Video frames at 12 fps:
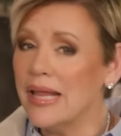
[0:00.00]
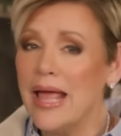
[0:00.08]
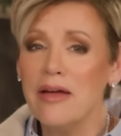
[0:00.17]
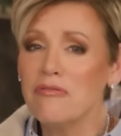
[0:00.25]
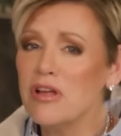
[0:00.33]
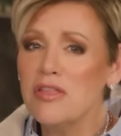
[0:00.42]
that
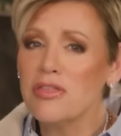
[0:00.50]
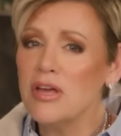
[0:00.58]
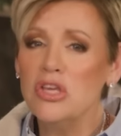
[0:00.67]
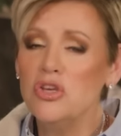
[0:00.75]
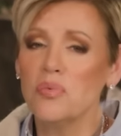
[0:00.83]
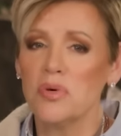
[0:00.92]

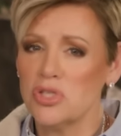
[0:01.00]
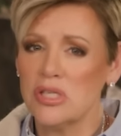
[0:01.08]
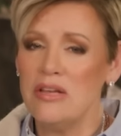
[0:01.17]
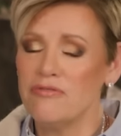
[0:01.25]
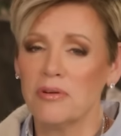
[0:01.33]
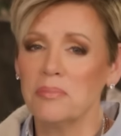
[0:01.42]
everything you
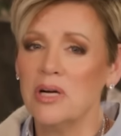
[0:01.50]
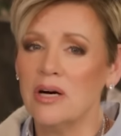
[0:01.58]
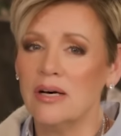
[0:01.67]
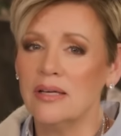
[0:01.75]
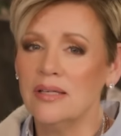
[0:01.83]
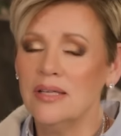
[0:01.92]
receive from
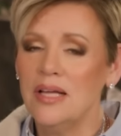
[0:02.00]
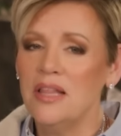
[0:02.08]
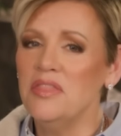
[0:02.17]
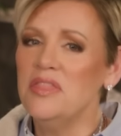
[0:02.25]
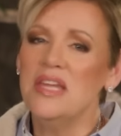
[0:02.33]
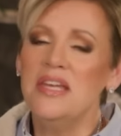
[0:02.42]
God,
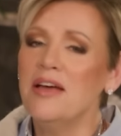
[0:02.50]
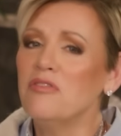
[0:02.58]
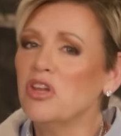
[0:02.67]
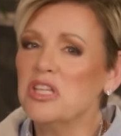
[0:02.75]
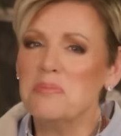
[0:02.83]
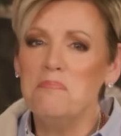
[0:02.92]
the
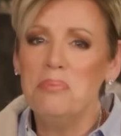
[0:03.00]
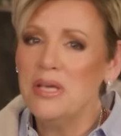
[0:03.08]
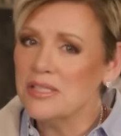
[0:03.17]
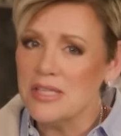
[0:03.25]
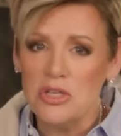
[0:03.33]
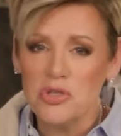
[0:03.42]
devil is
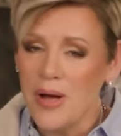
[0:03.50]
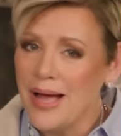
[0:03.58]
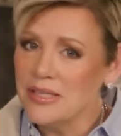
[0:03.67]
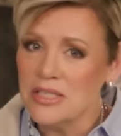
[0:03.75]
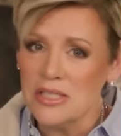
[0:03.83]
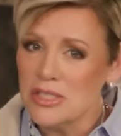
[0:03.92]
busy
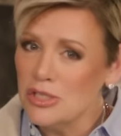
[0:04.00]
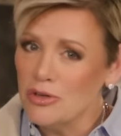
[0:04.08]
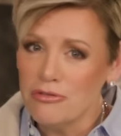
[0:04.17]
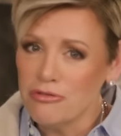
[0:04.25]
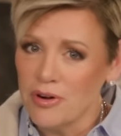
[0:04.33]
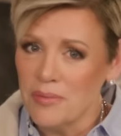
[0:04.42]
trying to
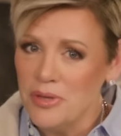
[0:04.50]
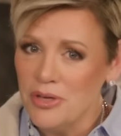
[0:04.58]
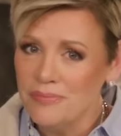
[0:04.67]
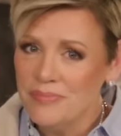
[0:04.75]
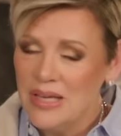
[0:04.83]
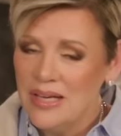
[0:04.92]
steal from
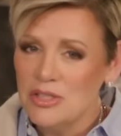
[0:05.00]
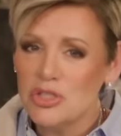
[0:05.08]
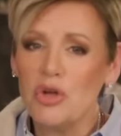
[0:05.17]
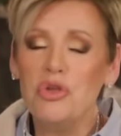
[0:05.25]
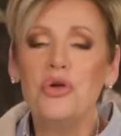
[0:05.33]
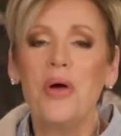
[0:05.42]
you.
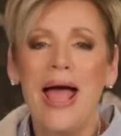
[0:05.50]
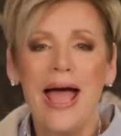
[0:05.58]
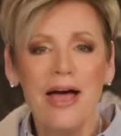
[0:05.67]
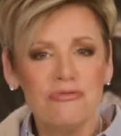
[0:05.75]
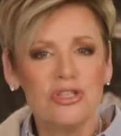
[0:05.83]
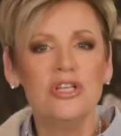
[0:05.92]
So you
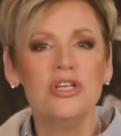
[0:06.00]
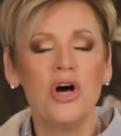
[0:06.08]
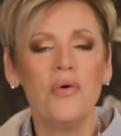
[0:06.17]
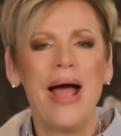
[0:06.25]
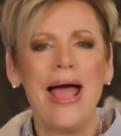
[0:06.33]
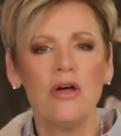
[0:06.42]
have to
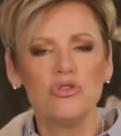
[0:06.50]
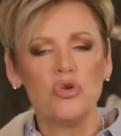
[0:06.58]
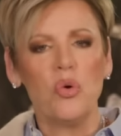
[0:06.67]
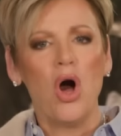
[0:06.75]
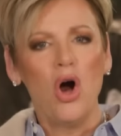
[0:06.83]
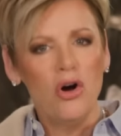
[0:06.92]
know how
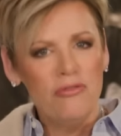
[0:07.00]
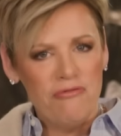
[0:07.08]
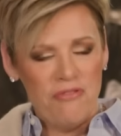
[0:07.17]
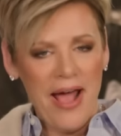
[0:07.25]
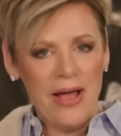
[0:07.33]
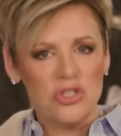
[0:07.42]
to hold
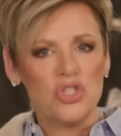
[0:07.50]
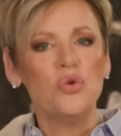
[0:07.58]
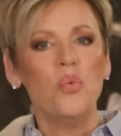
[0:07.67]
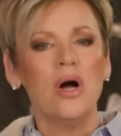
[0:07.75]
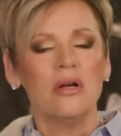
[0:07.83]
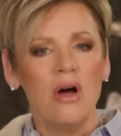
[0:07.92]
fast
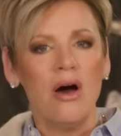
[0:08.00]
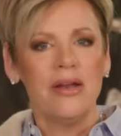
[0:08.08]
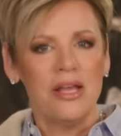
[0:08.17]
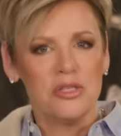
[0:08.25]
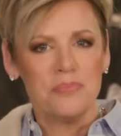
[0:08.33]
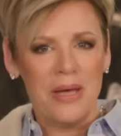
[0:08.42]
to what God
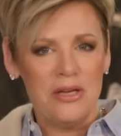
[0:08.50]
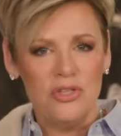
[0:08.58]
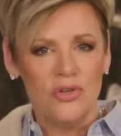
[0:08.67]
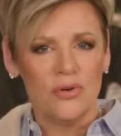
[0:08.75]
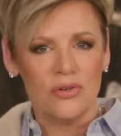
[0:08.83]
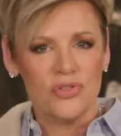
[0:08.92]
has made
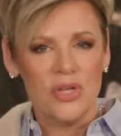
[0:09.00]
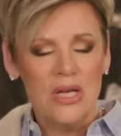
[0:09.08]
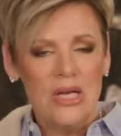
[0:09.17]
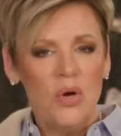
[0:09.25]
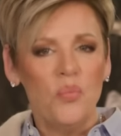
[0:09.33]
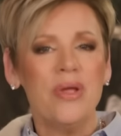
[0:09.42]
yours.
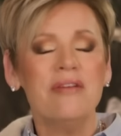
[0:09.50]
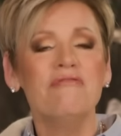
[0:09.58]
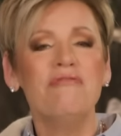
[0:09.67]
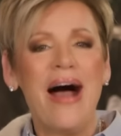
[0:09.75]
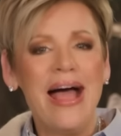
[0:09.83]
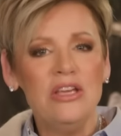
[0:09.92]
We
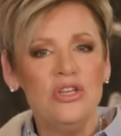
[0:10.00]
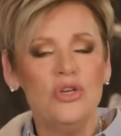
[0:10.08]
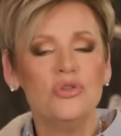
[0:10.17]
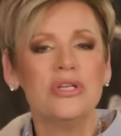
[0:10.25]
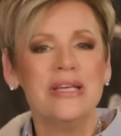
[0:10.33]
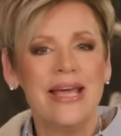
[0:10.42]
invite
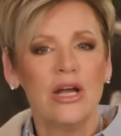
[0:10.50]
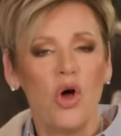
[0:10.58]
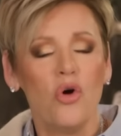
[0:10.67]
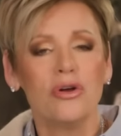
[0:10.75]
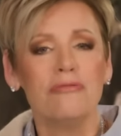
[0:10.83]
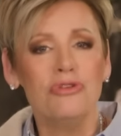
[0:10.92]
you to get
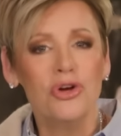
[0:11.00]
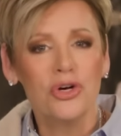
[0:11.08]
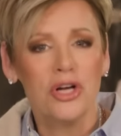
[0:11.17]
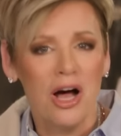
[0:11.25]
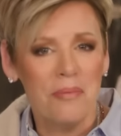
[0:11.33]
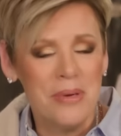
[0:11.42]
hold of your
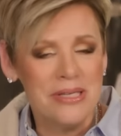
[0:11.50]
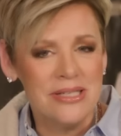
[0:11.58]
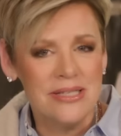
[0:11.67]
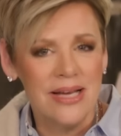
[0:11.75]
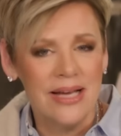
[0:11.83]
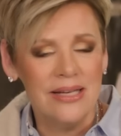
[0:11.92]
copy
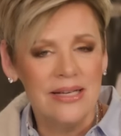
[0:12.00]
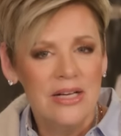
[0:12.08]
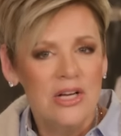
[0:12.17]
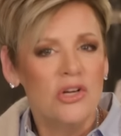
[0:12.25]
today.